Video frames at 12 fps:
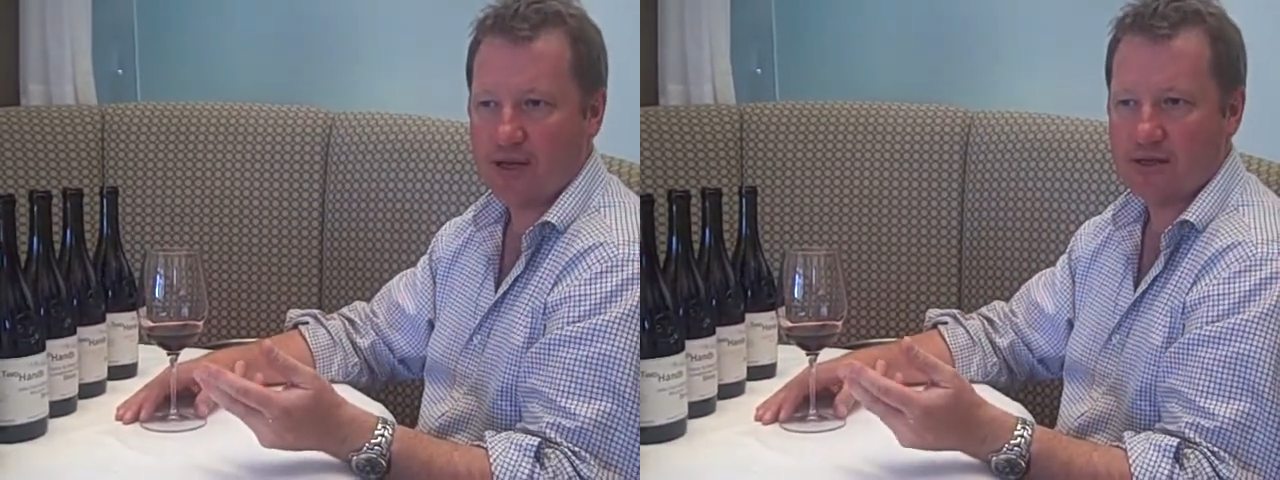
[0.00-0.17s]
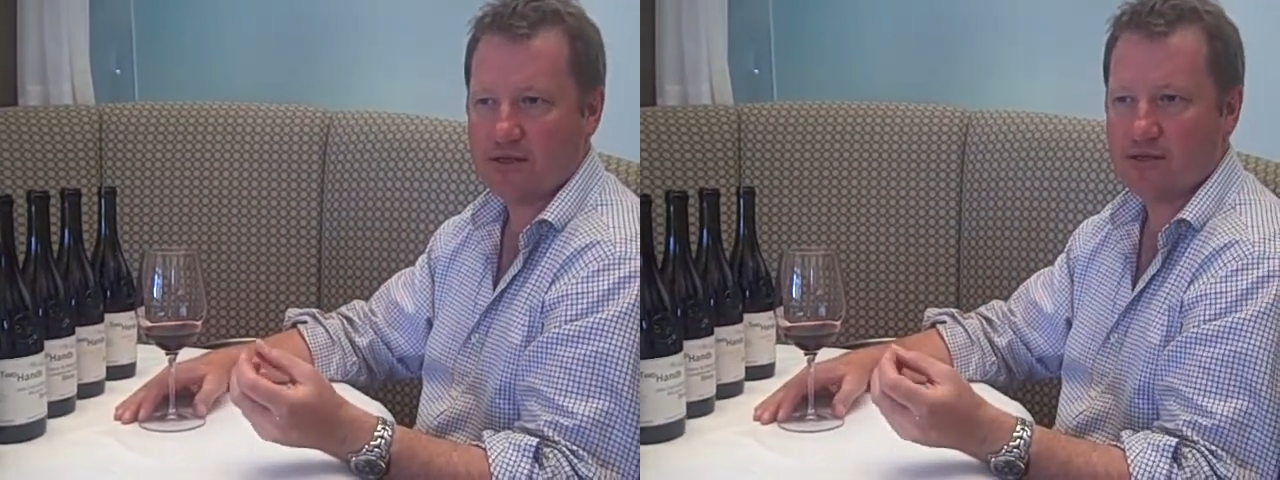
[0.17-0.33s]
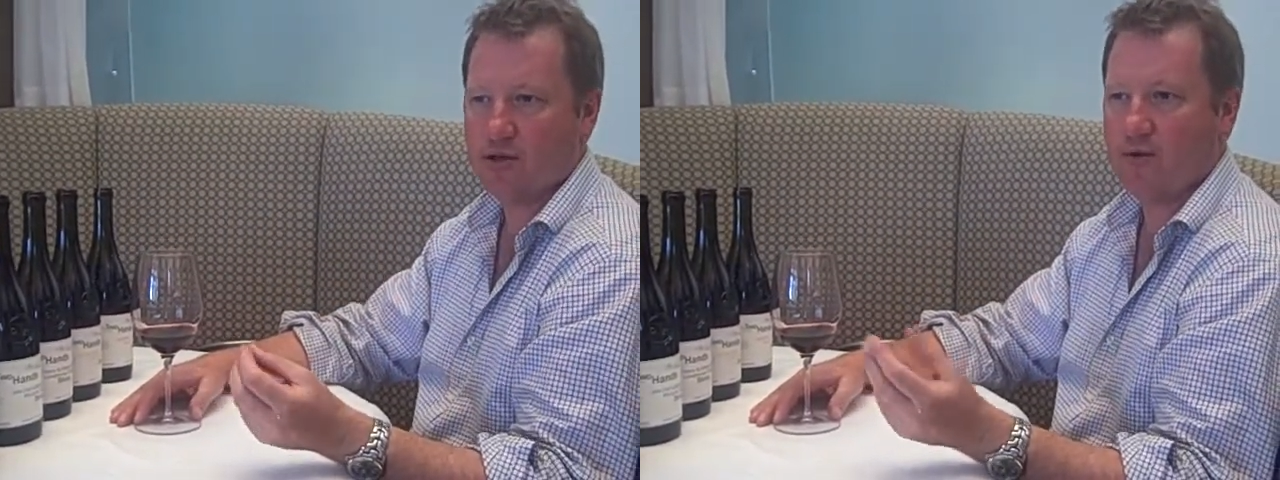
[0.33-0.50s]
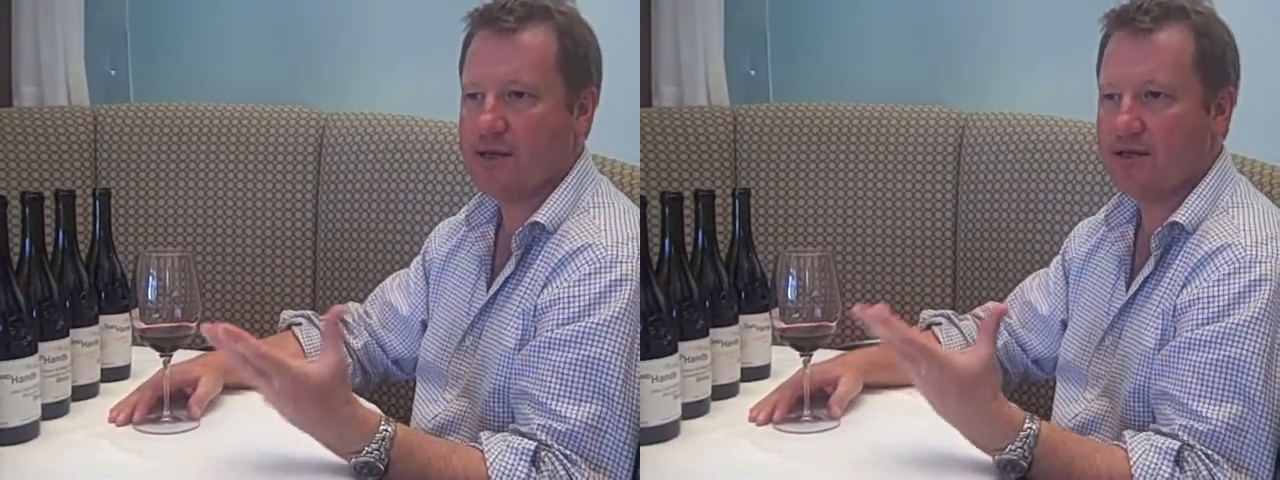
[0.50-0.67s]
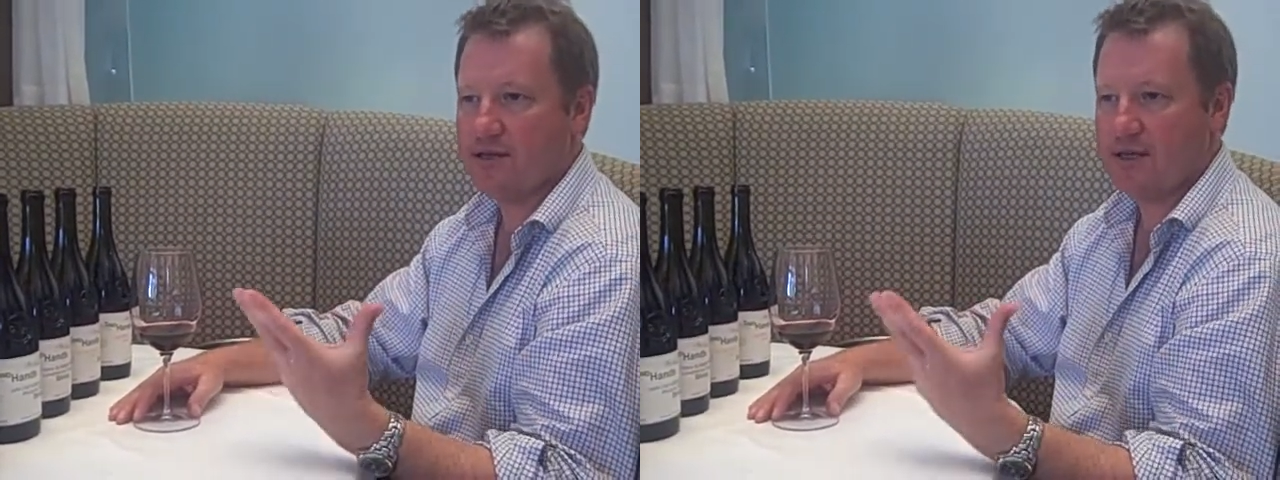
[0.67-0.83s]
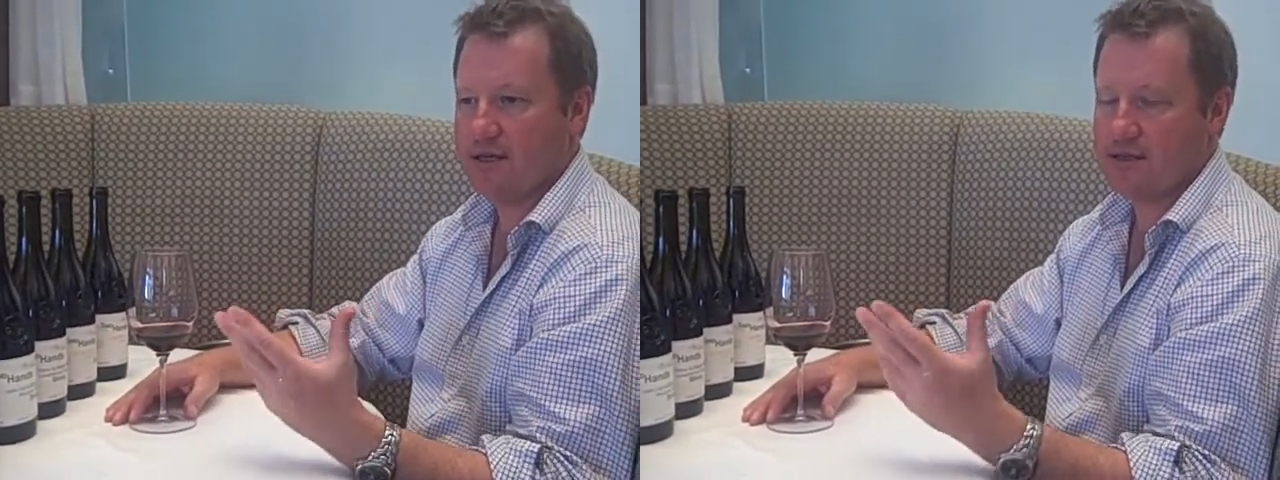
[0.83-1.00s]
It just always
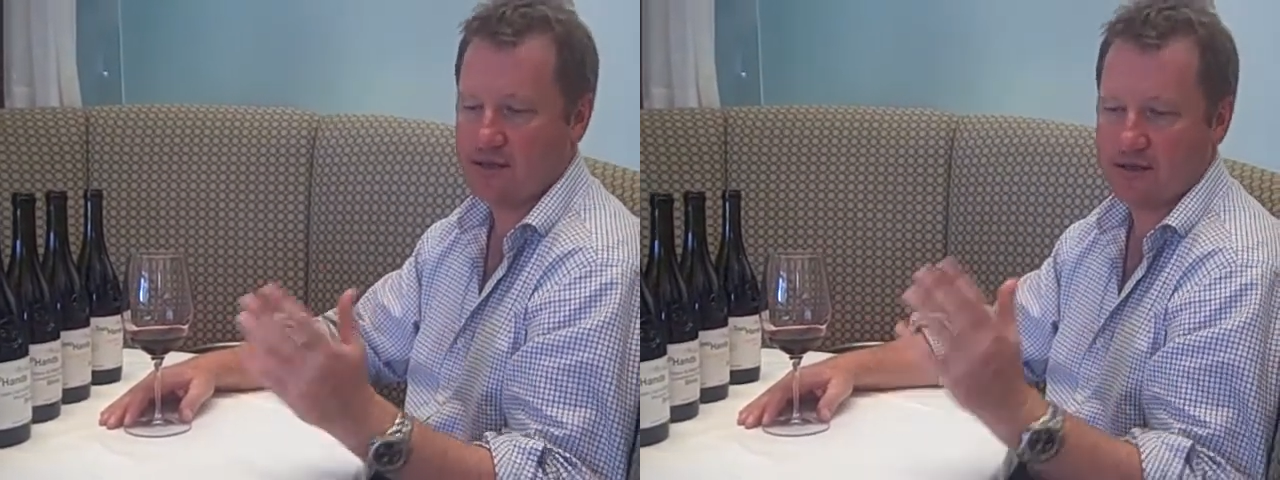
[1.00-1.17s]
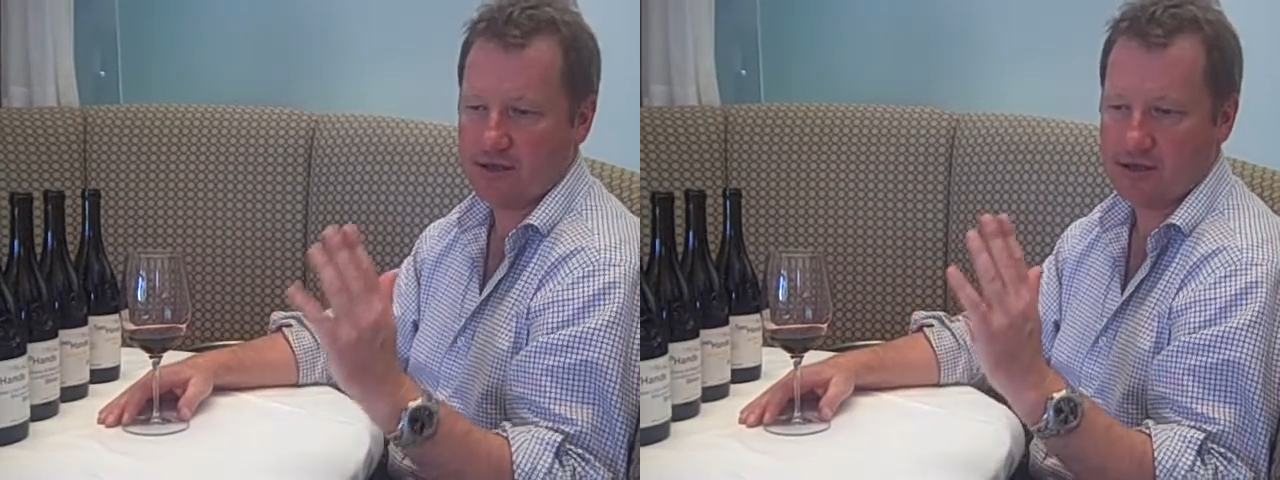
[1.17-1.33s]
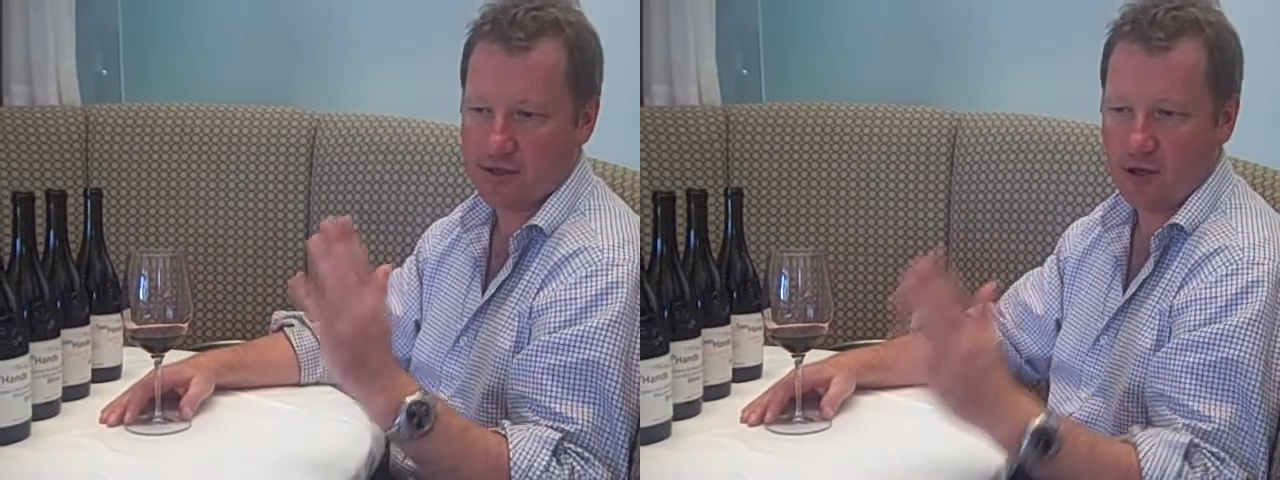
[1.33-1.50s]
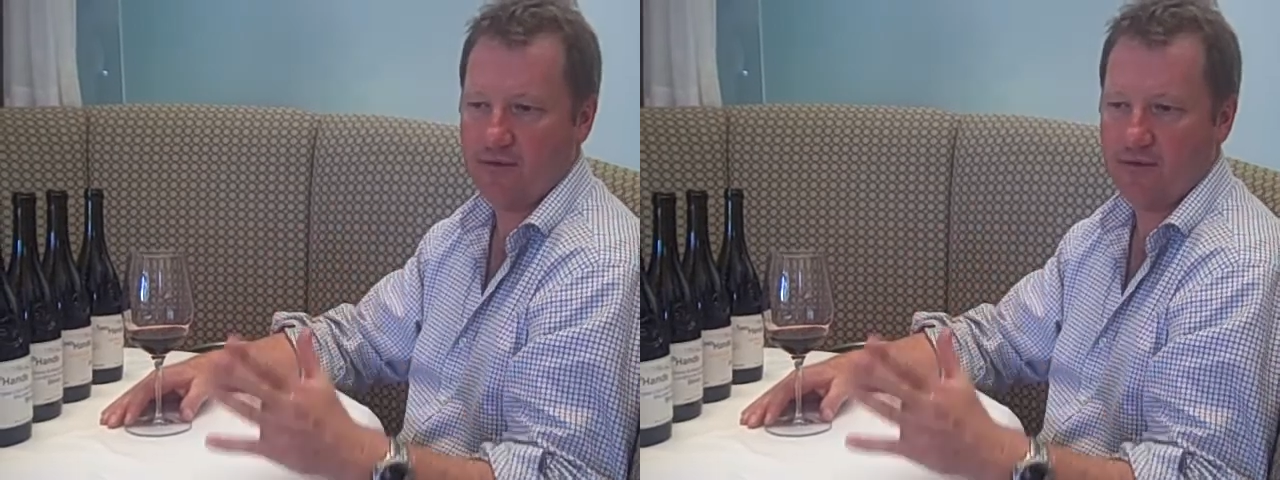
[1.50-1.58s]
sits and just so